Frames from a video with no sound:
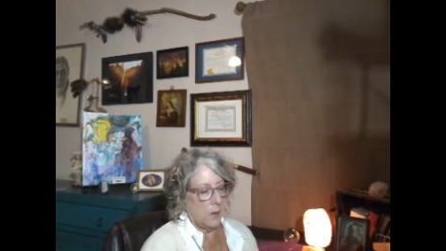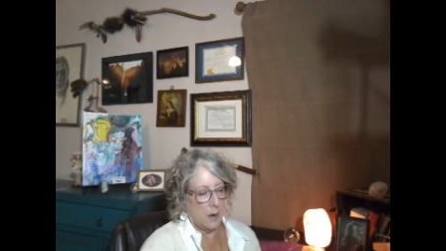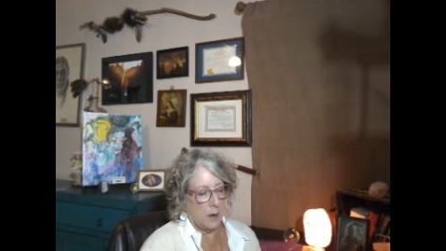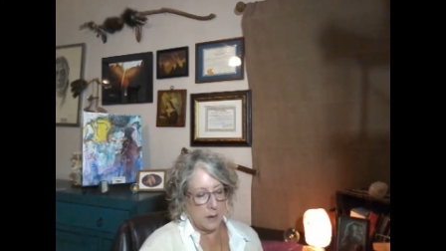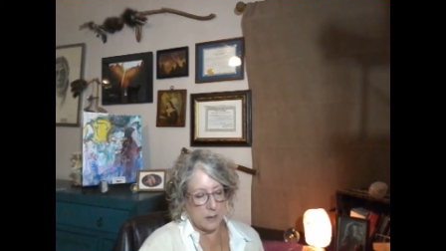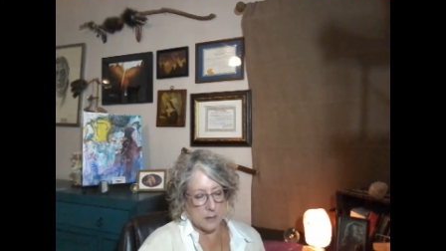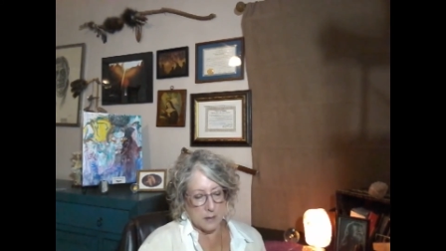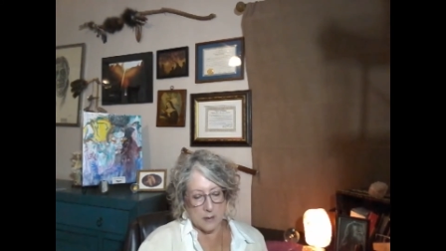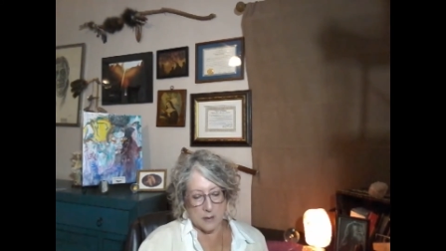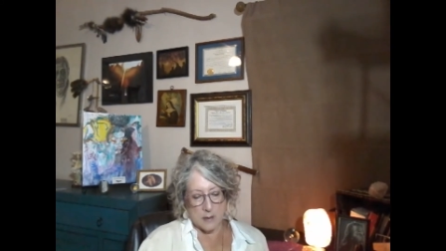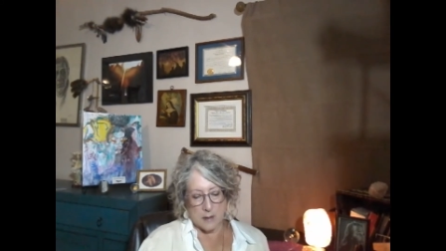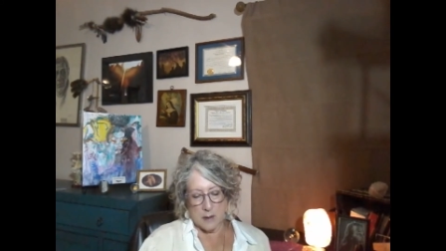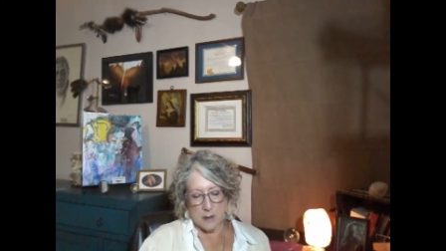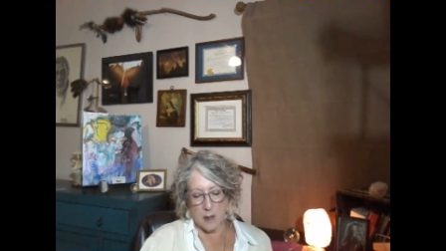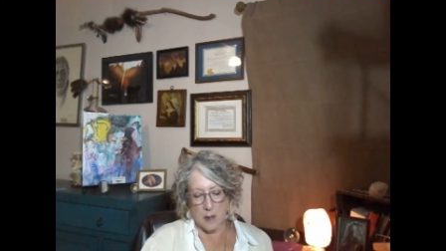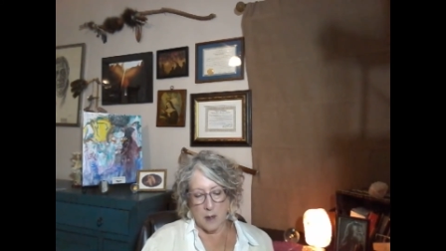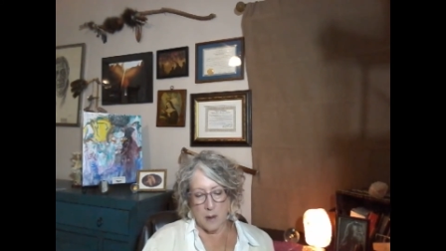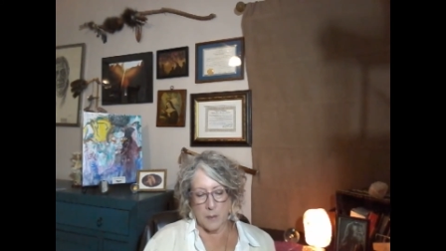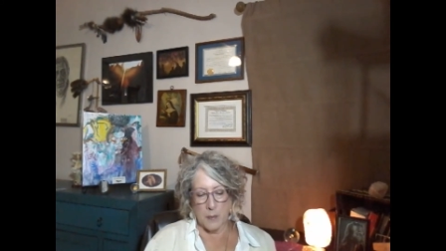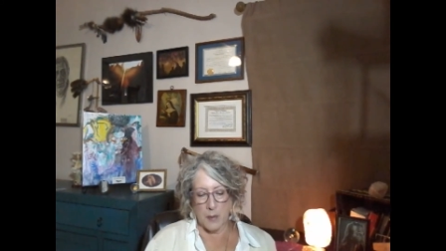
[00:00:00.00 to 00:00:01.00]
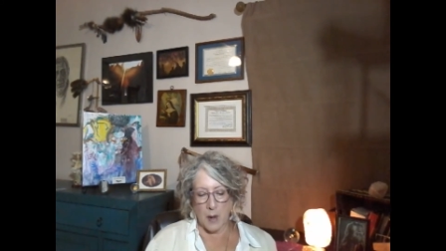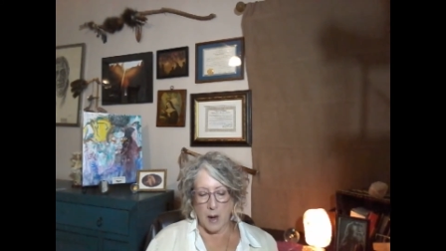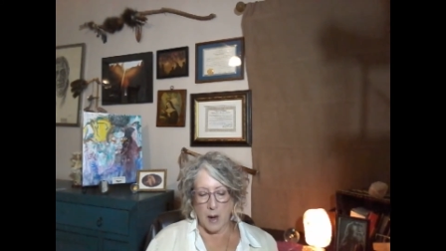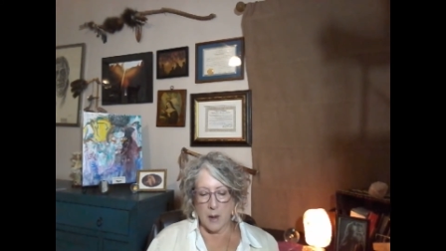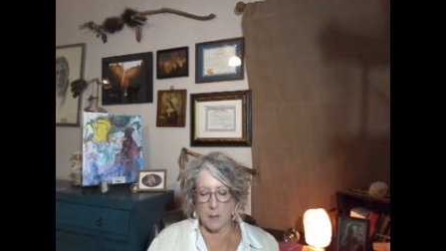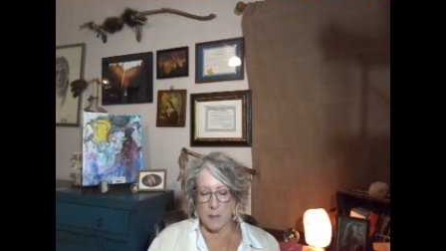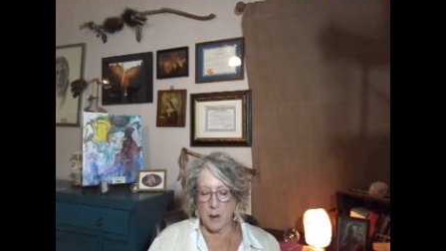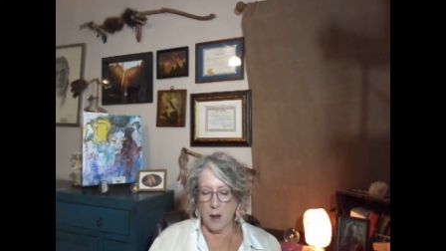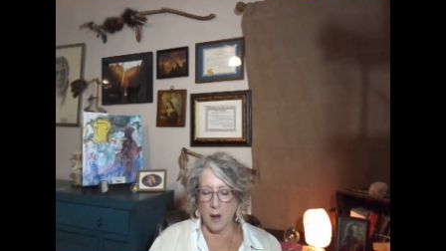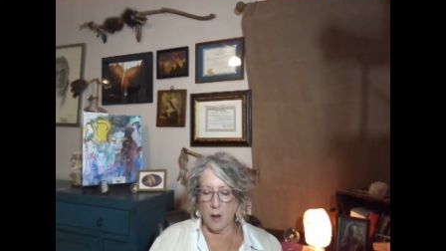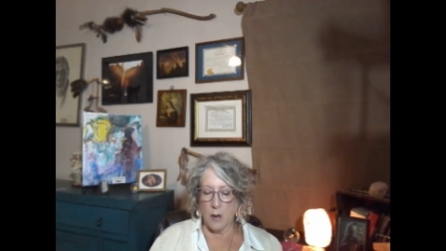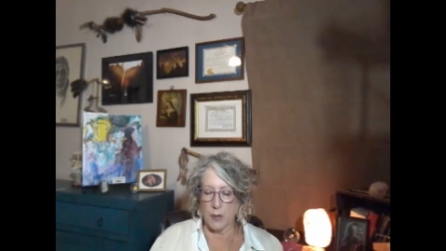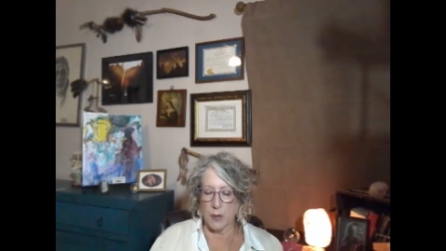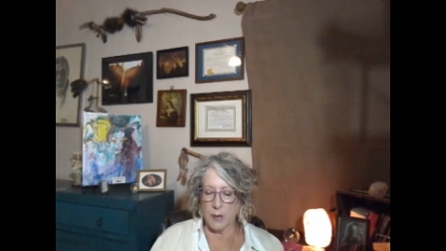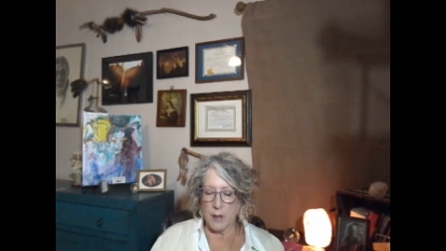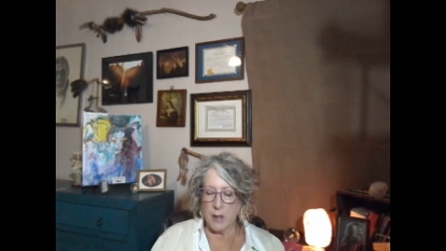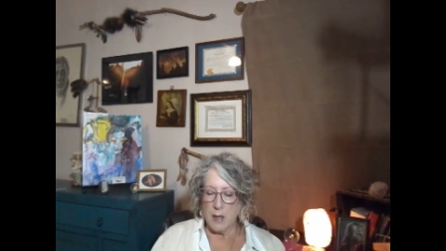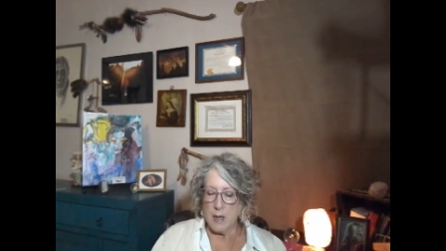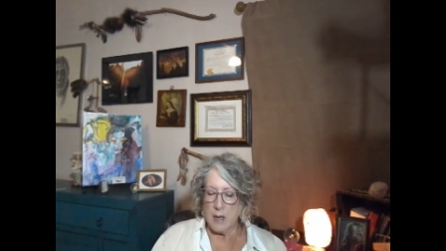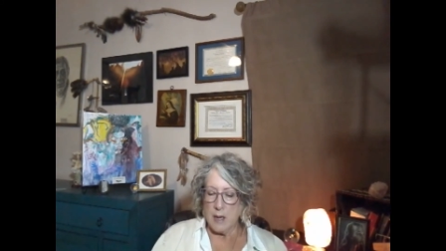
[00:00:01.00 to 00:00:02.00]
right, it says, I am health.
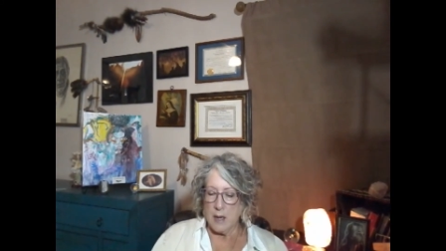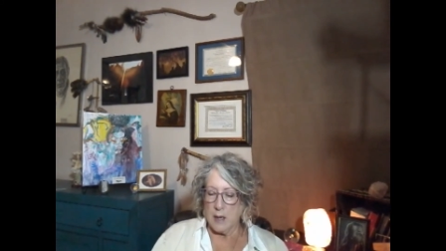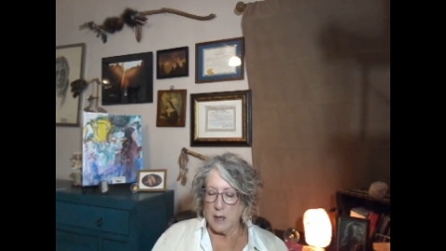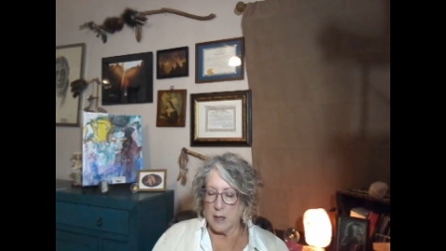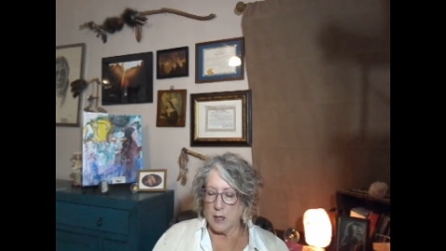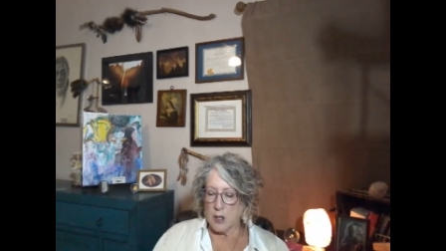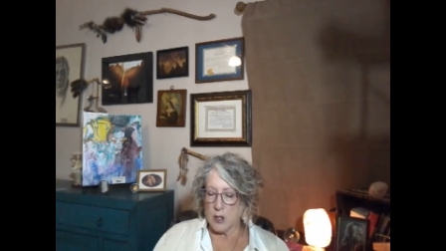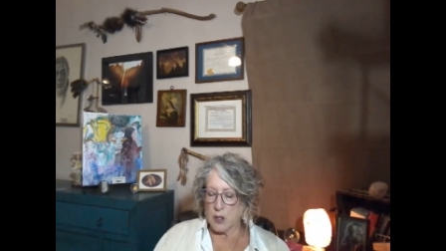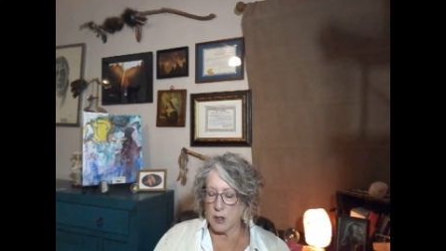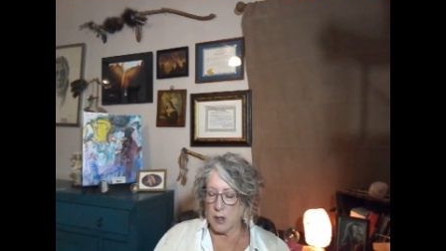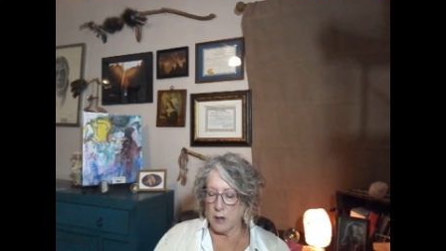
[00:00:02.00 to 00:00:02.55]
Each